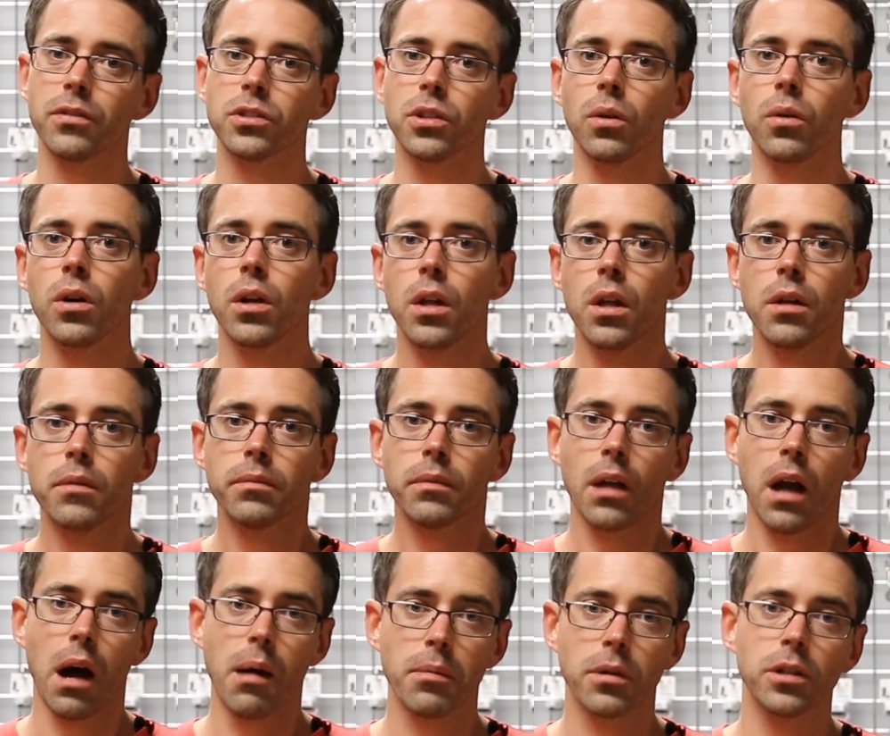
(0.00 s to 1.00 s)
So
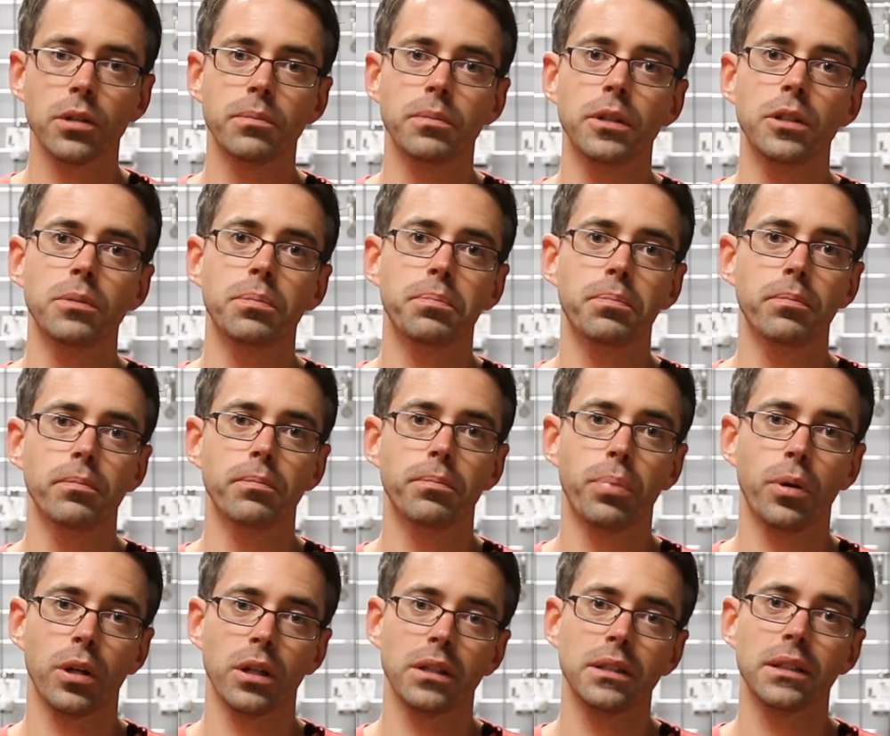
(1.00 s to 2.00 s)
I'm going to be
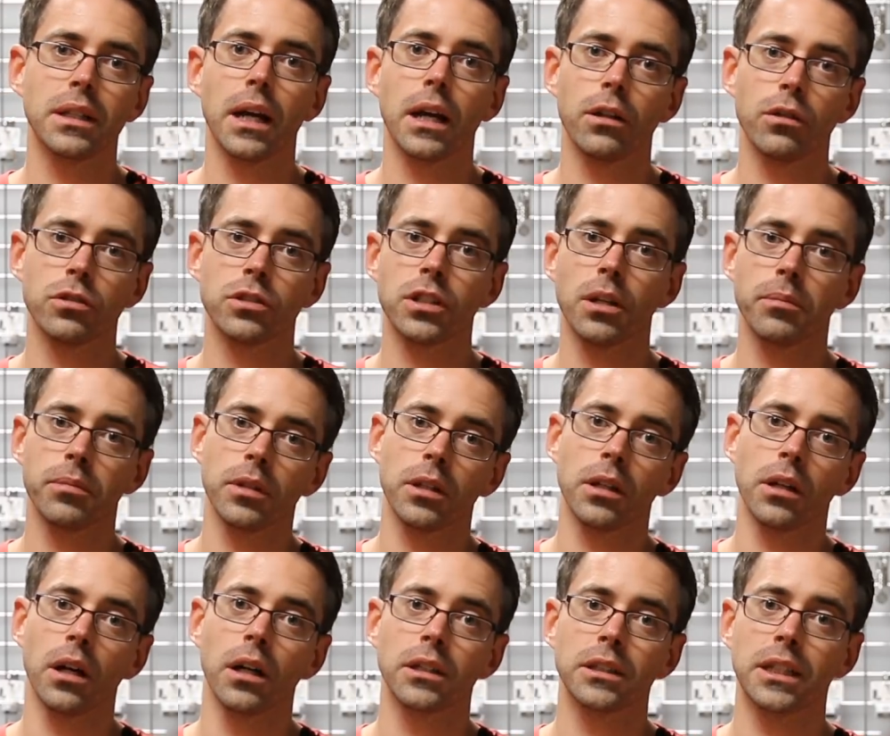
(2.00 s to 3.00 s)
putting together
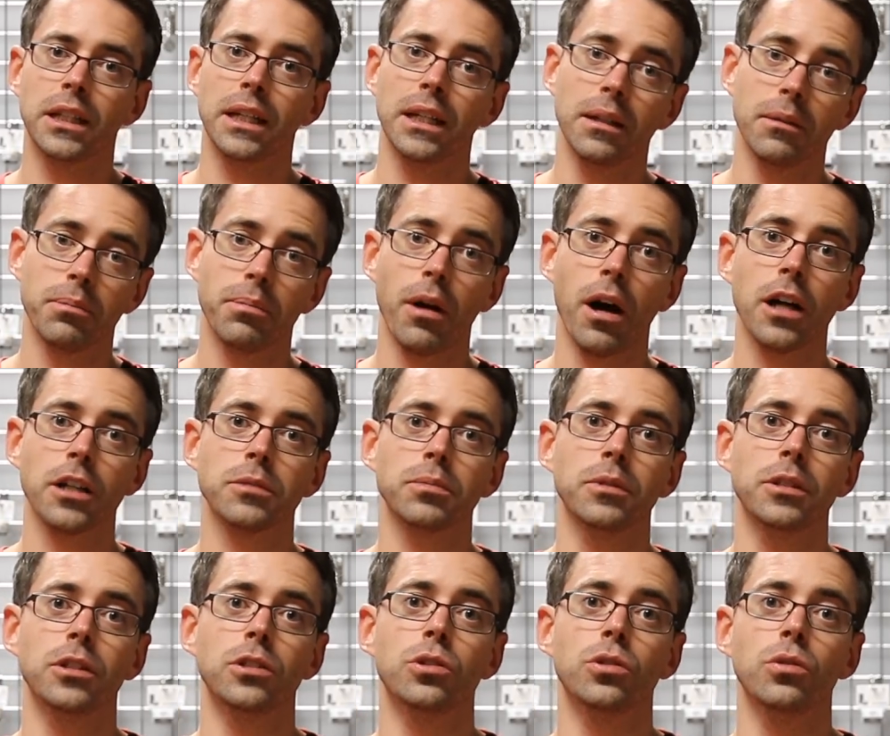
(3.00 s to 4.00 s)
something, a kit
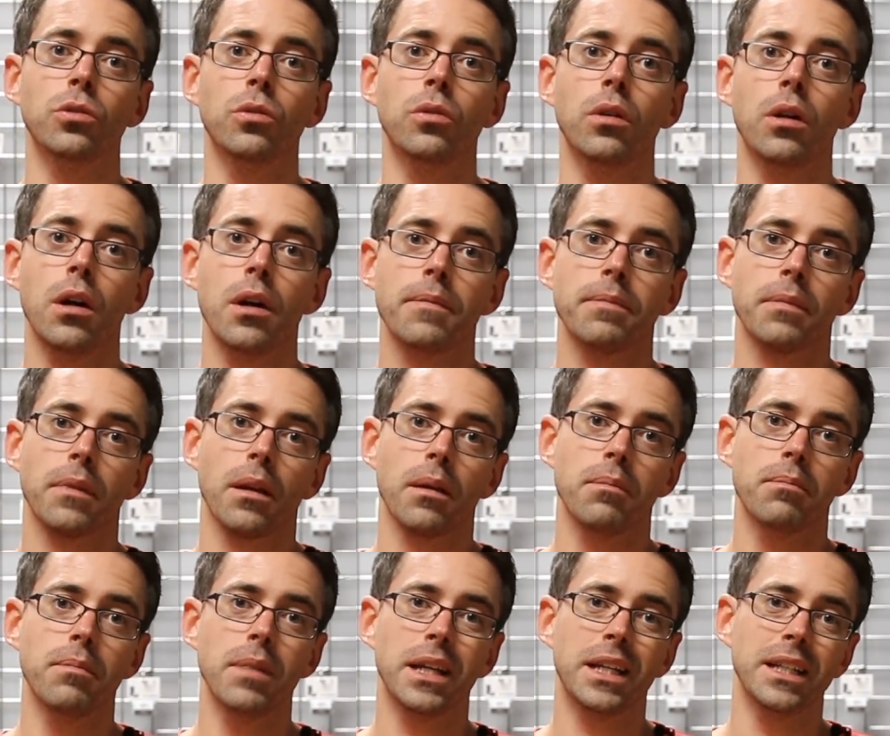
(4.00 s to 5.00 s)
possibly to
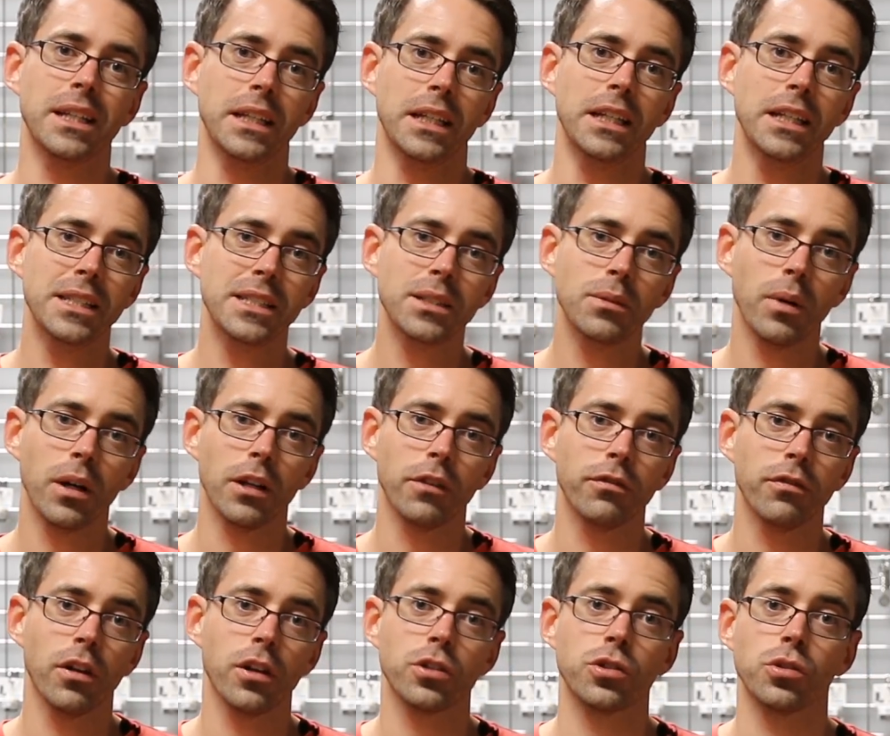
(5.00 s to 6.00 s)
make an easy way to
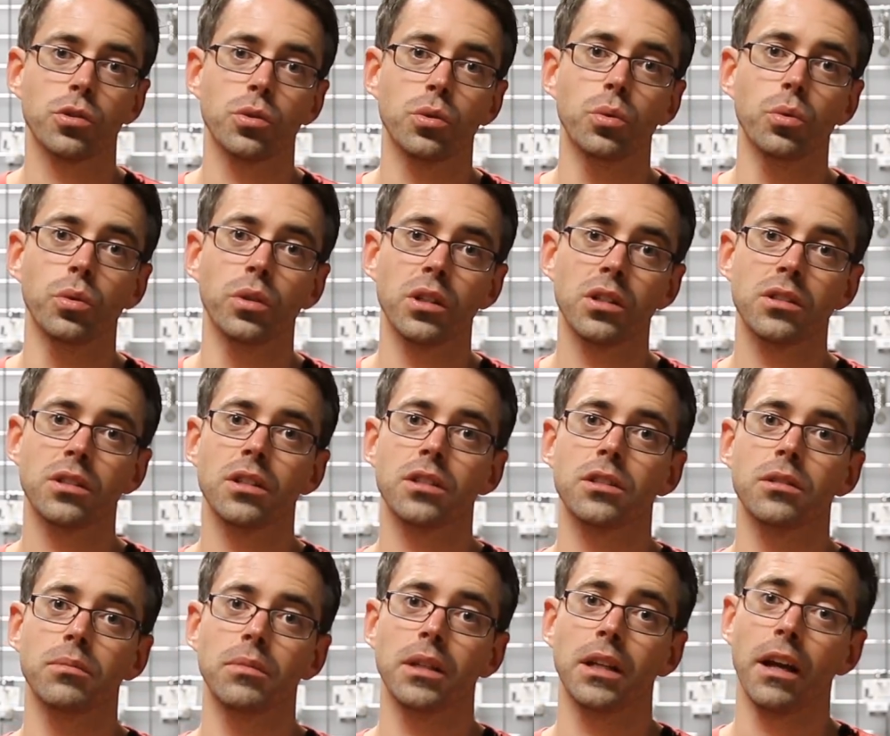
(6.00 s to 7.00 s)
flush your cooling
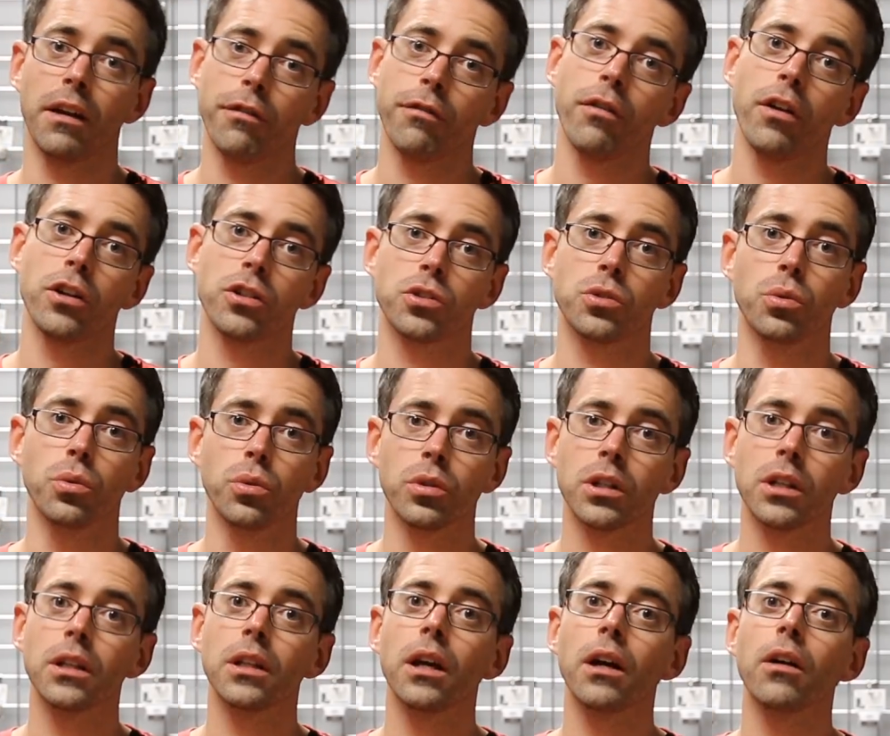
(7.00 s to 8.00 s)
system and get fresh
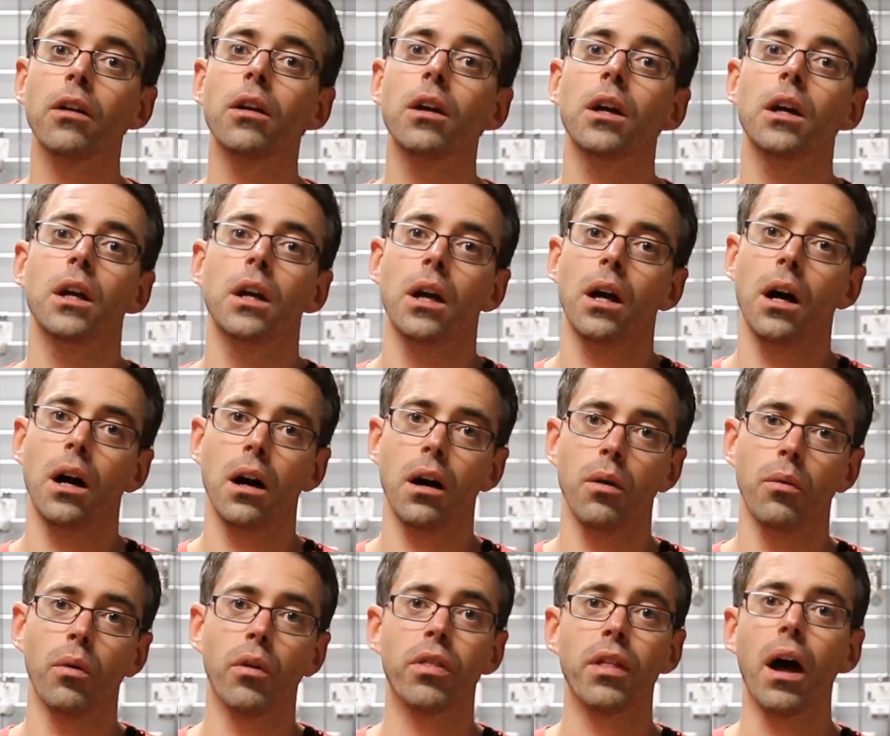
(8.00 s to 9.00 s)
coolant in there
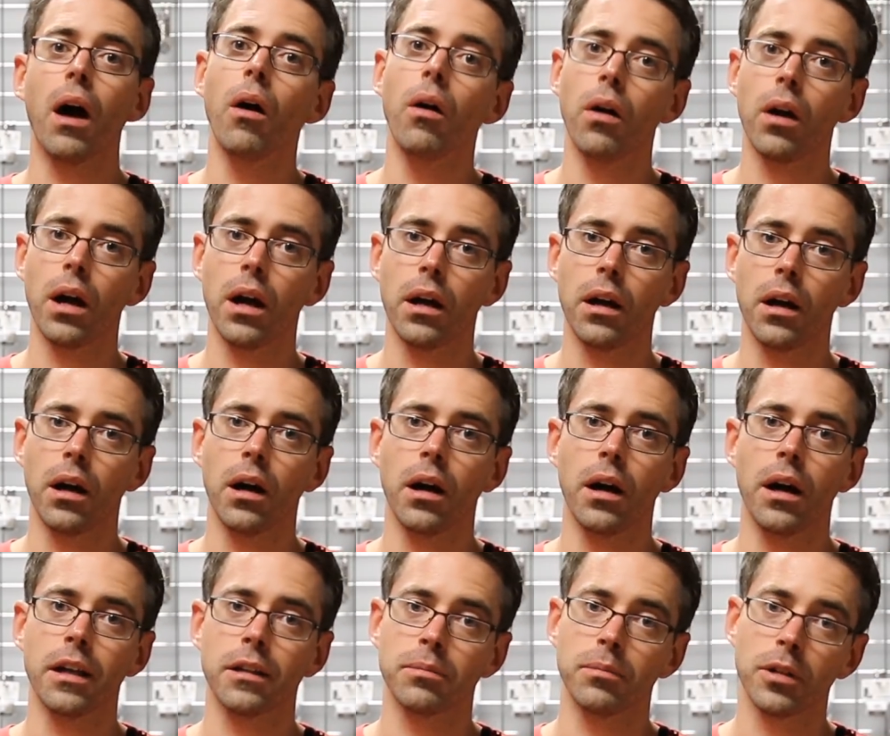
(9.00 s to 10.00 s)
without
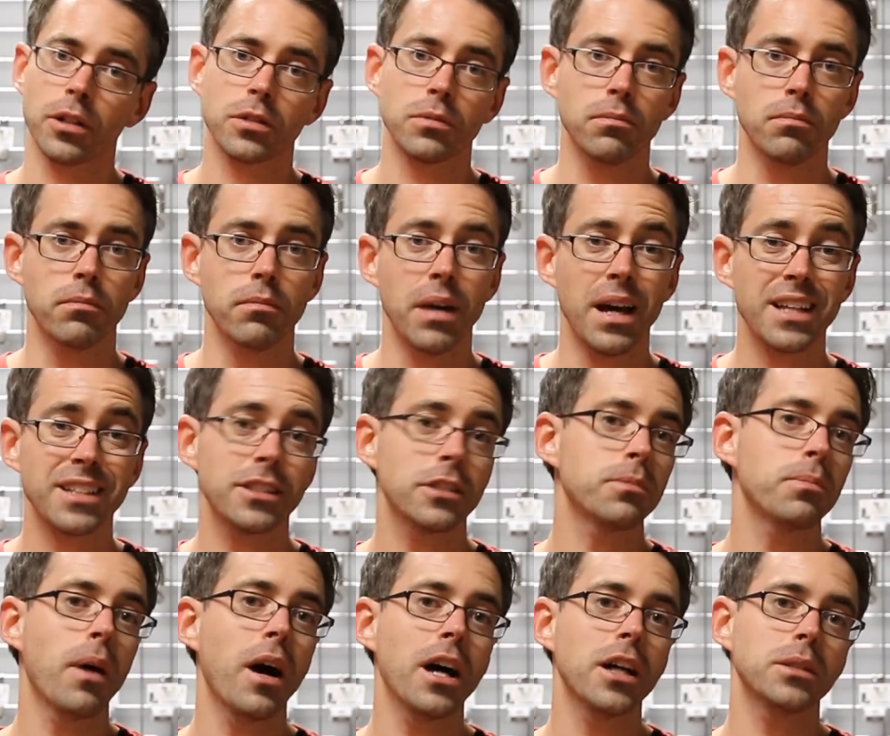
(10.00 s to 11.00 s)
as much mess as
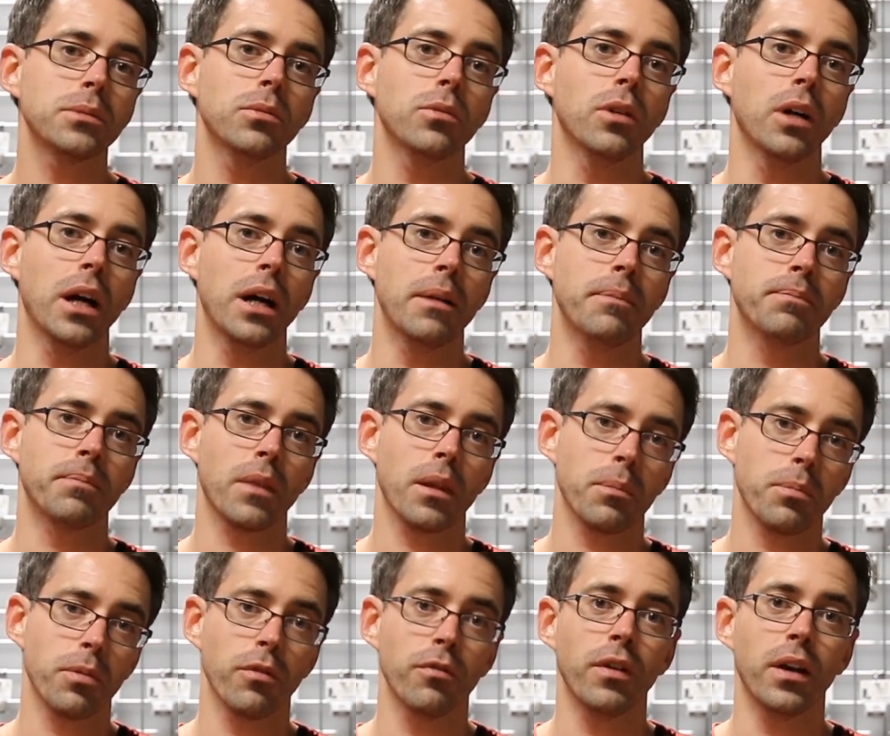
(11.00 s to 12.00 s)
possible
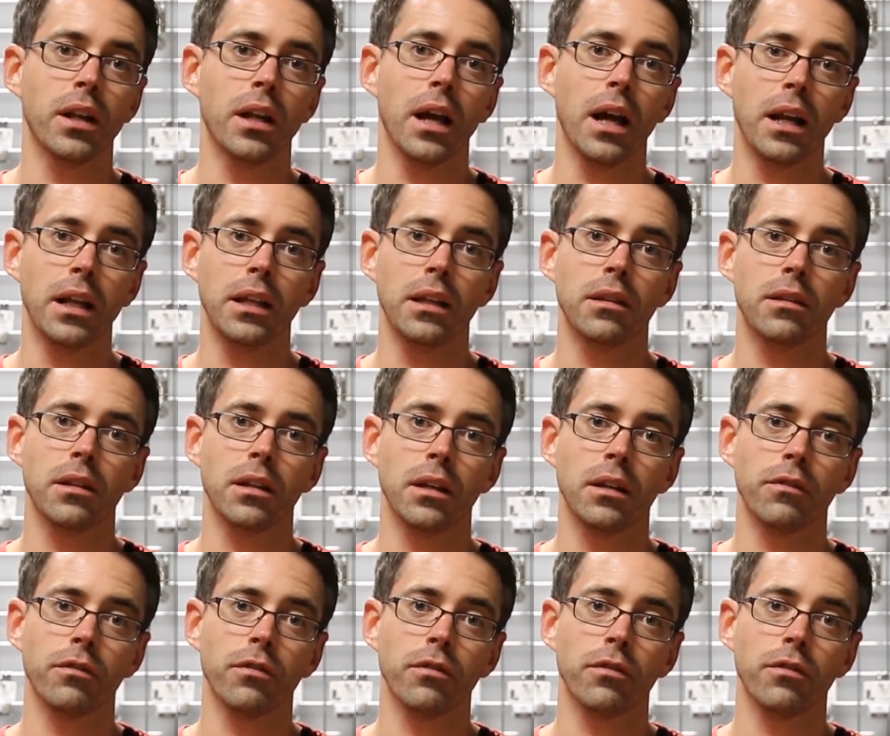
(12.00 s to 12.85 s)
and prevent anything